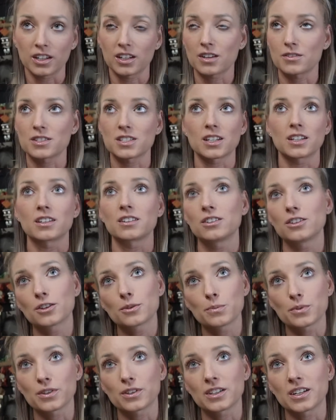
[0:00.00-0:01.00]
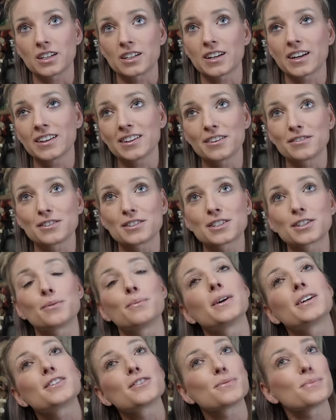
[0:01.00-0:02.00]
And I was like, you're brilliant. I love you so
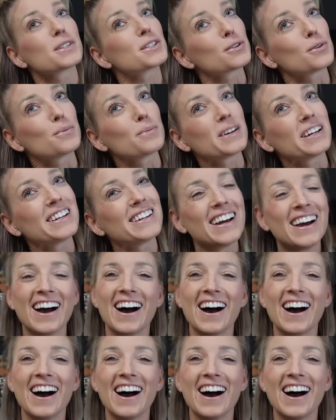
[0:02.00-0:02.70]
much. You're my soulmate.